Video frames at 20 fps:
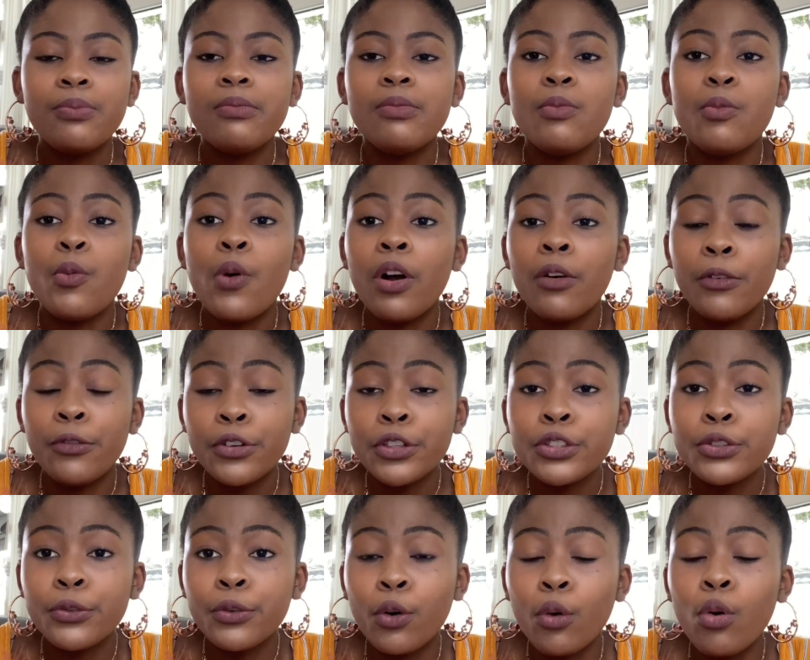well, first
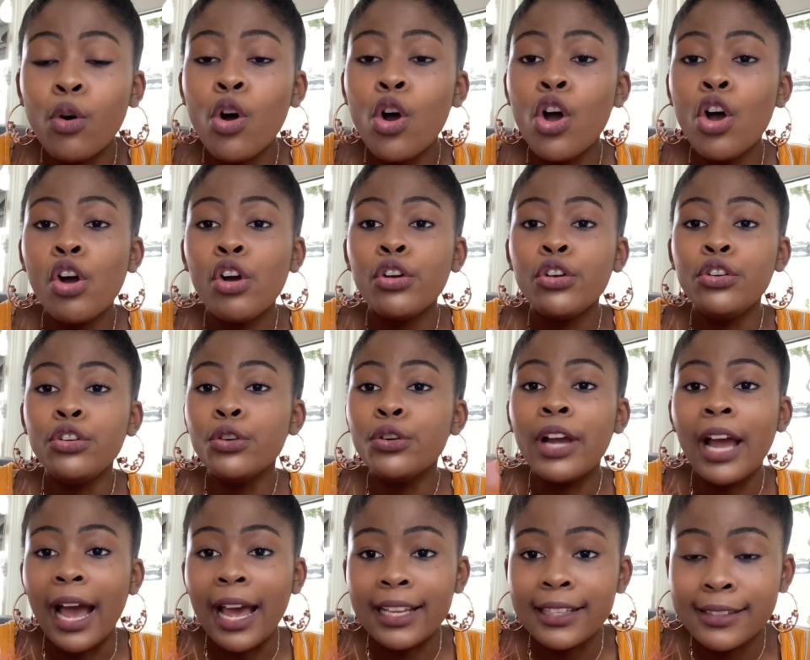of all, you
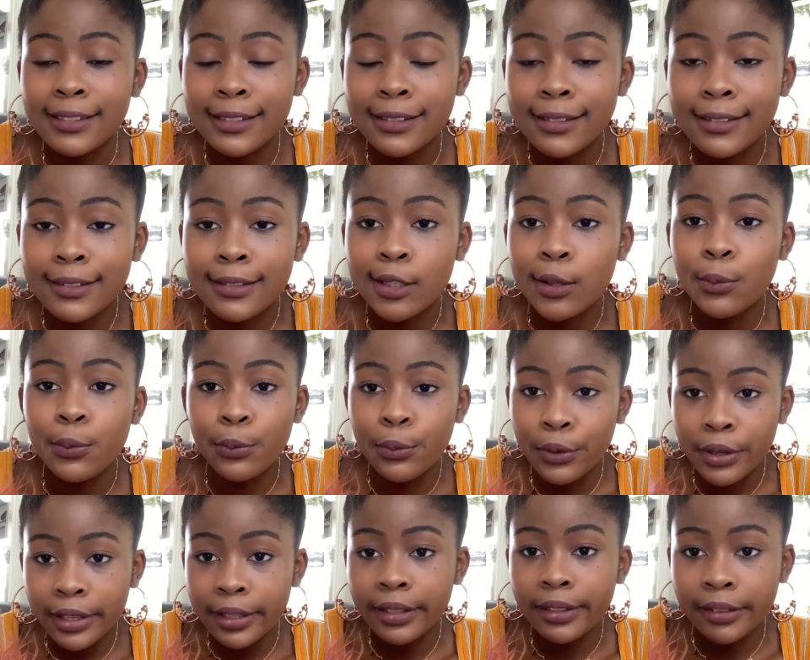guys
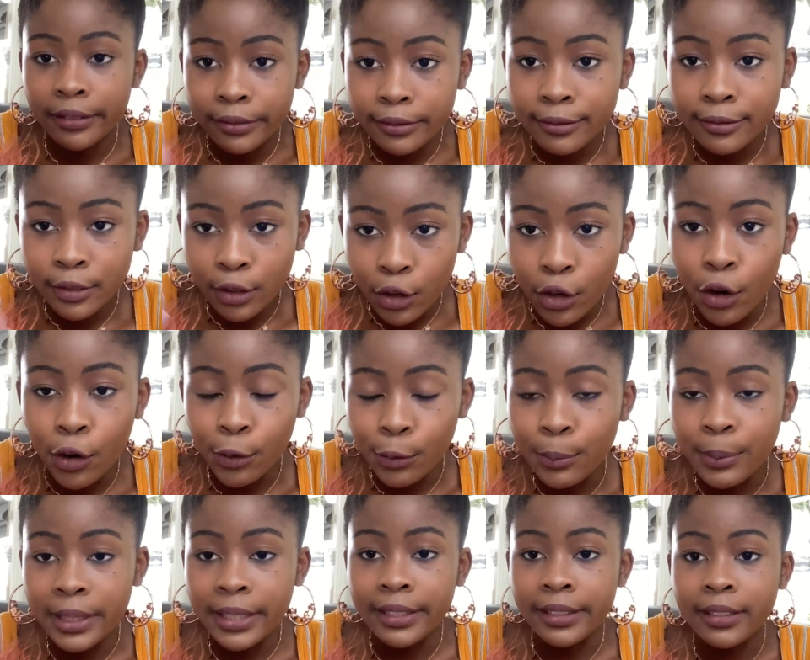wouldn't know
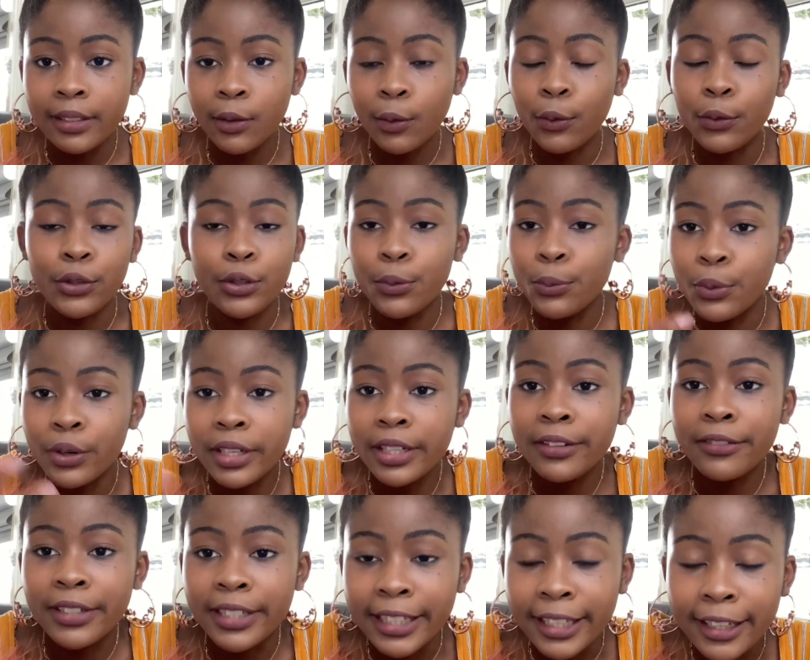me, or you wouldn't
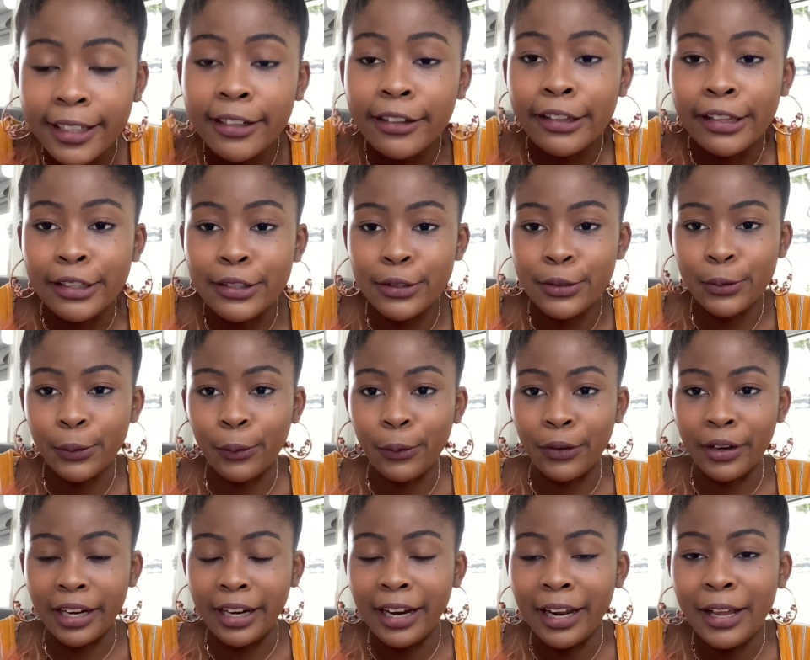even hear the
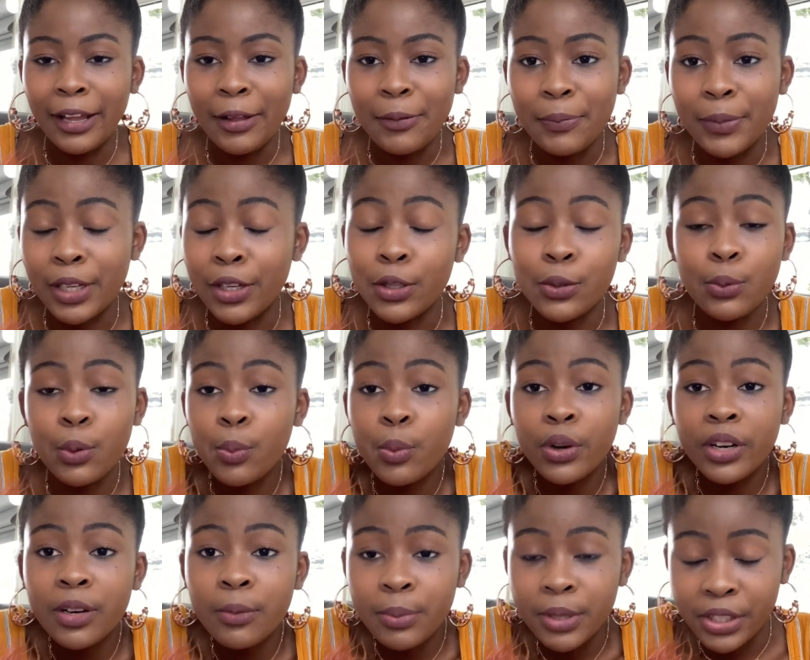story, because we
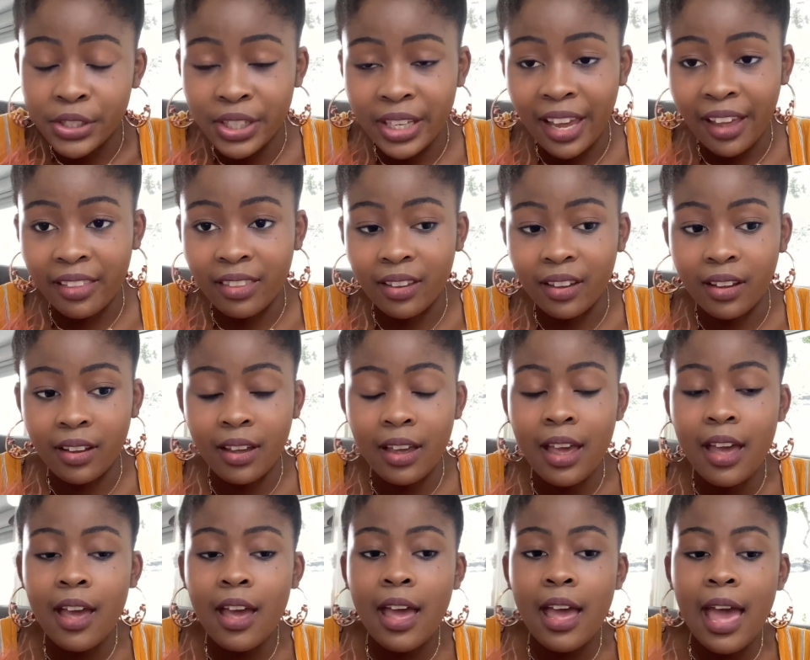wouldn't be together.
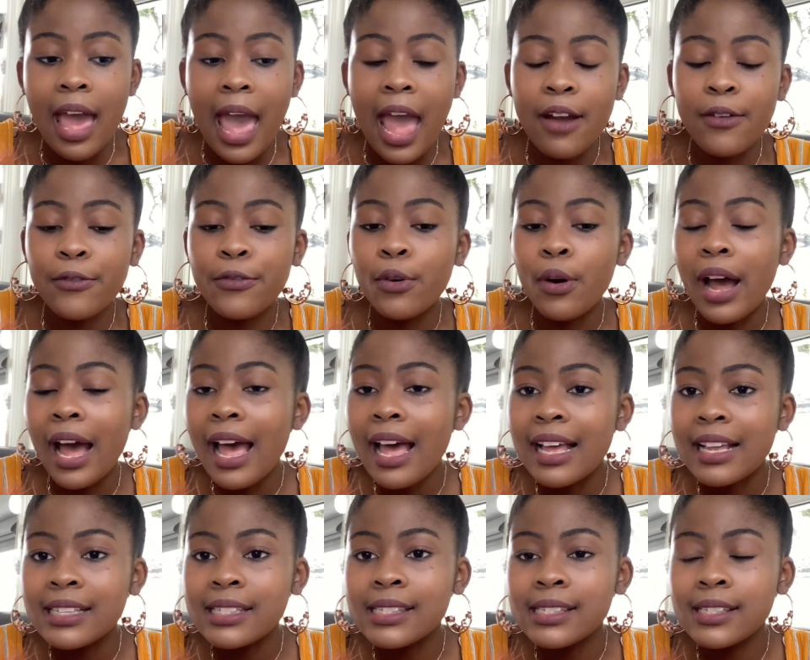And for
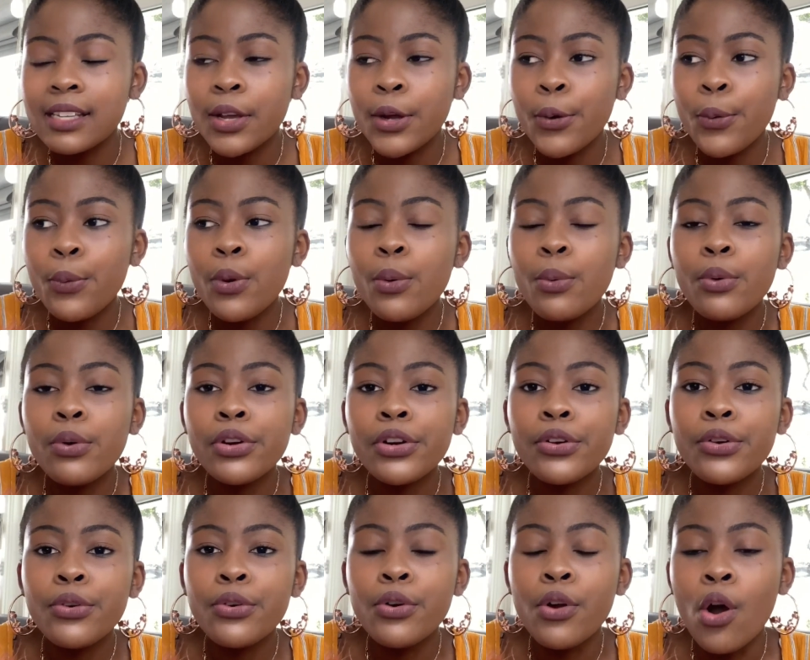us, we wouldn't
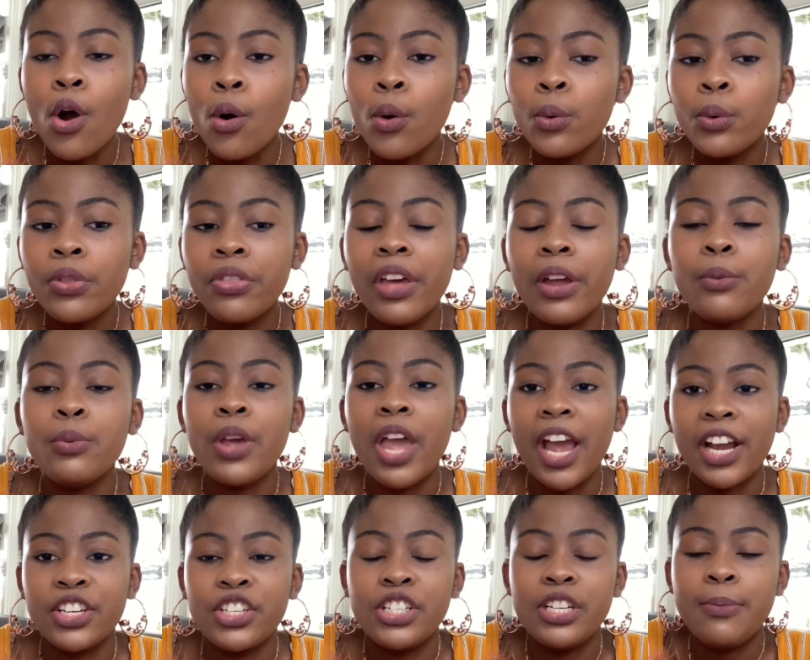know that we
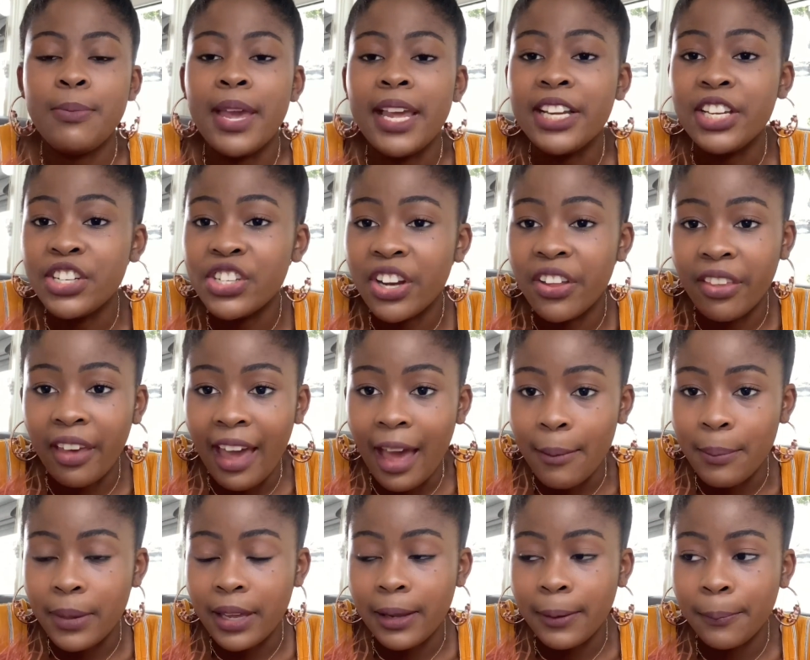actually make each other
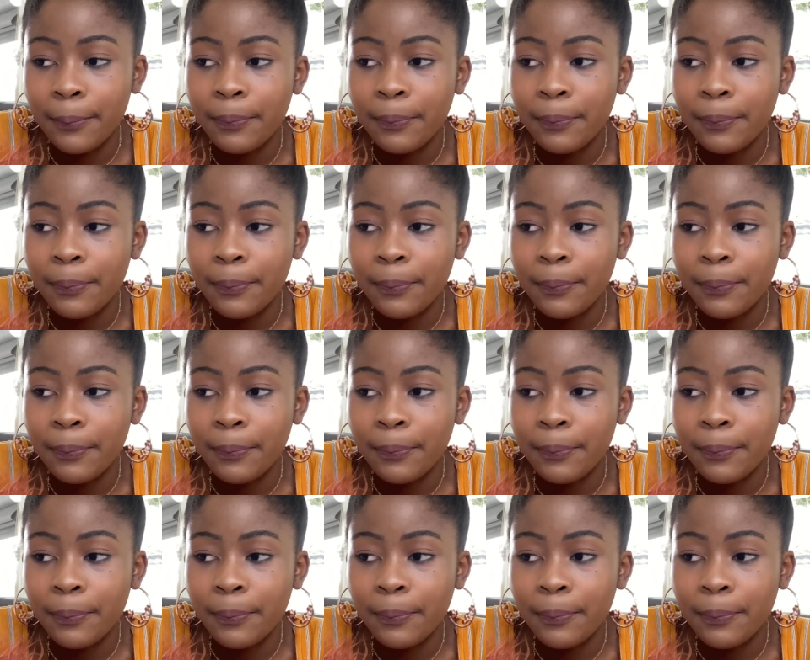happy.